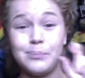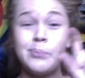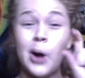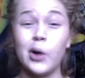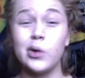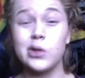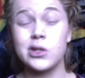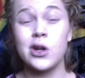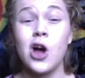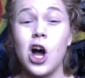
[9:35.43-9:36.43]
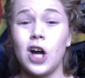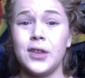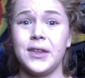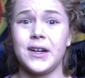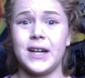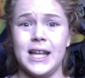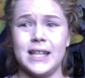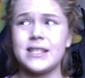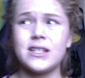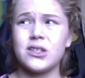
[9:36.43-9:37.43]
post on their
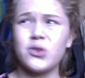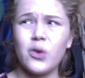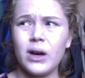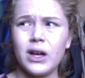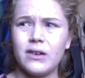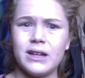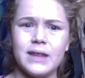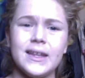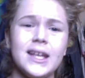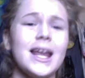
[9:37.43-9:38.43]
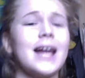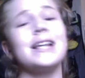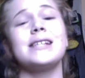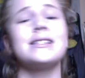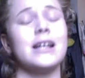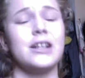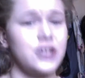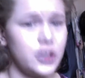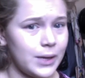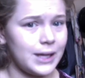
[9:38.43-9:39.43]
Insta story or anything like that is gonna
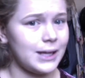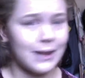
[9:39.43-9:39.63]
do it.